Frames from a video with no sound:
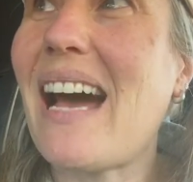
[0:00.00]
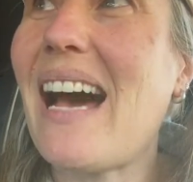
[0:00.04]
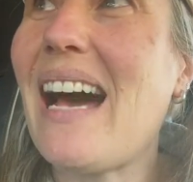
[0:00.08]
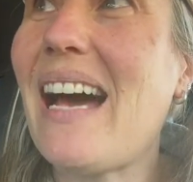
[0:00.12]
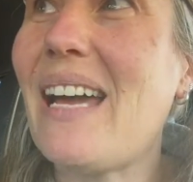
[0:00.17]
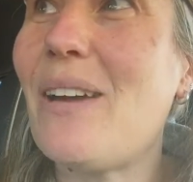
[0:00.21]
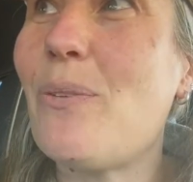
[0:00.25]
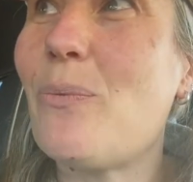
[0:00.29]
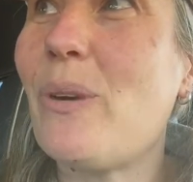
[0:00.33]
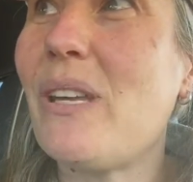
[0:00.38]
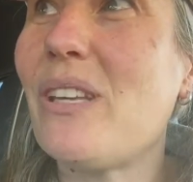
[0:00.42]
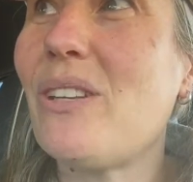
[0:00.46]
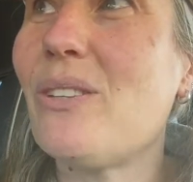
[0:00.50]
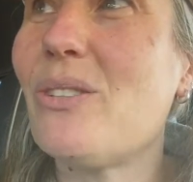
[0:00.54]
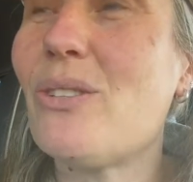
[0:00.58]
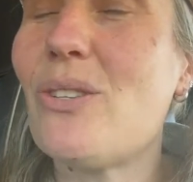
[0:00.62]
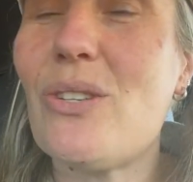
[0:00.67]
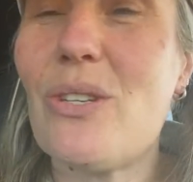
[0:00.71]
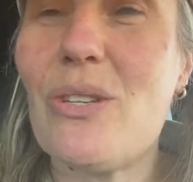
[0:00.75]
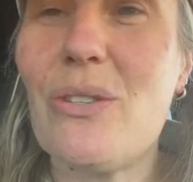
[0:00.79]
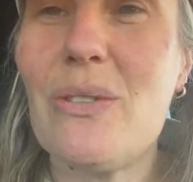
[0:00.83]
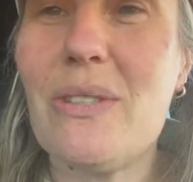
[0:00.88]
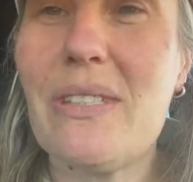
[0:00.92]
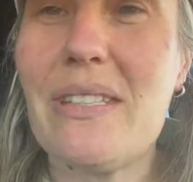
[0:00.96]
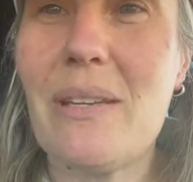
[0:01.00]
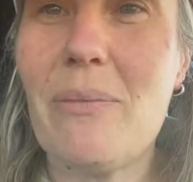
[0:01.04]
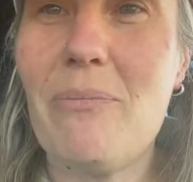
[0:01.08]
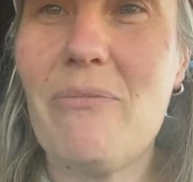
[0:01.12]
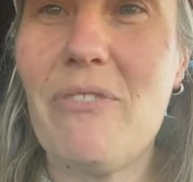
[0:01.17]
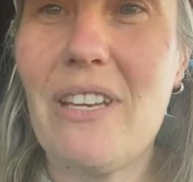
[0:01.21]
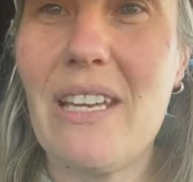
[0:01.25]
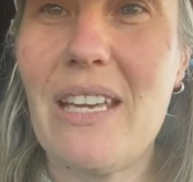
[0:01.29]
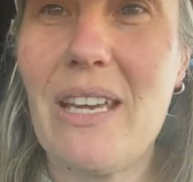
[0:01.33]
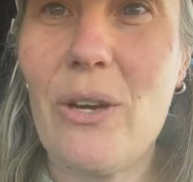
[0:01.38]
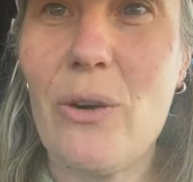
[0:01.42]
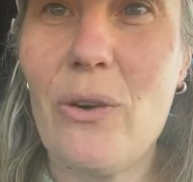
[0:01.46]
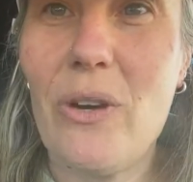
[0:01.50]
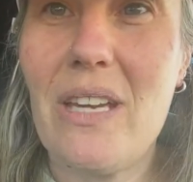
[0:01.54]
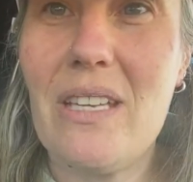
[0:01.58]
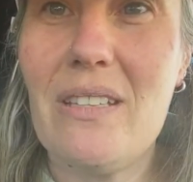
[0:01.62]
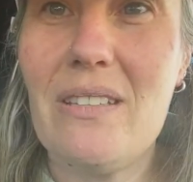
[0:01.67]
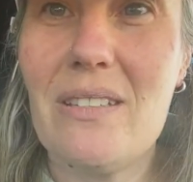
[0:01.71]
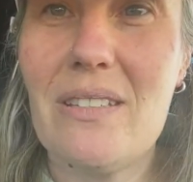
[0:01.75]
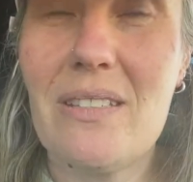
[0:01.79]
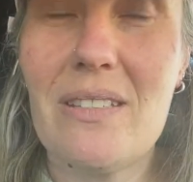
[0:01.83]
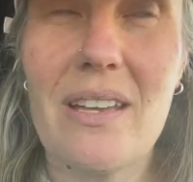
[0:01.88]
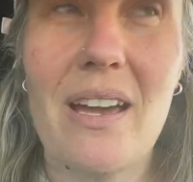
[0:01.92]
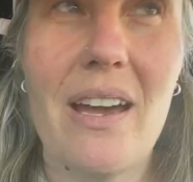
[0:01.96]
I will shoot some video
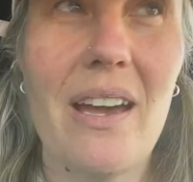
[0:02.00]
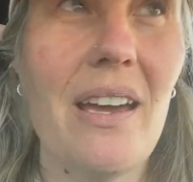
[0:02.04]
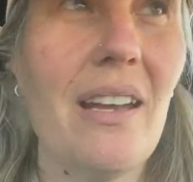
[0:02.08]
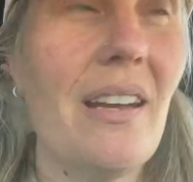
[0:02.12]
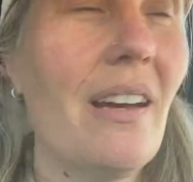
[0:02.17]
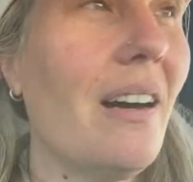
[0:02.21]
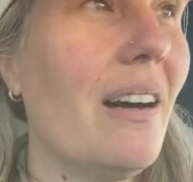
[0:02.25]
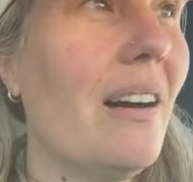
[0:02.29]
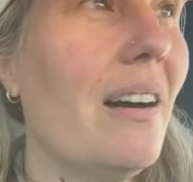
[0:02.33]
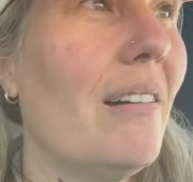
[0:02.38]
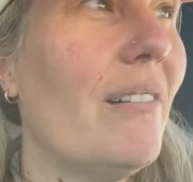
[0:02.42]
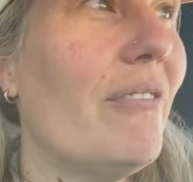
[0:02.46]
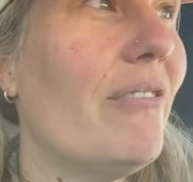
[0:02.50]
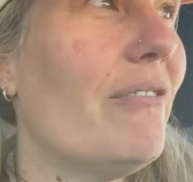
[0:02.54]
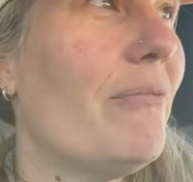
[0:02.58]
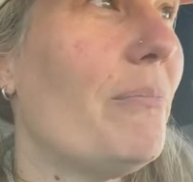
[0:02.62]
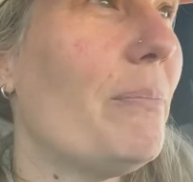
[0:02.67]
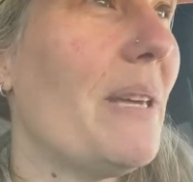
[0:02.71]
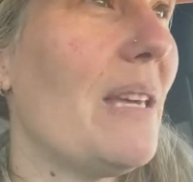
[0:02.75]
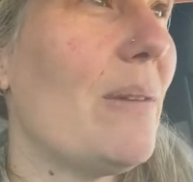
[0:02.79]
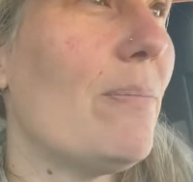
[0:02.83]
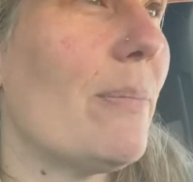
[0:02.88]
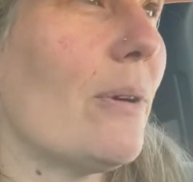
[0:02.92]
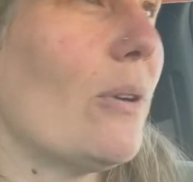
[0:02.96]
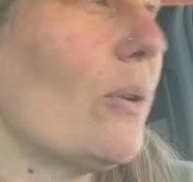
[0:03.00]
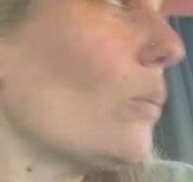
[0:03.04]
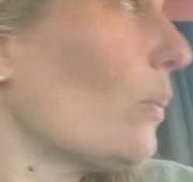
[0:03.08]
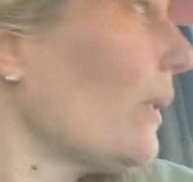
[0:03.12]
inside of people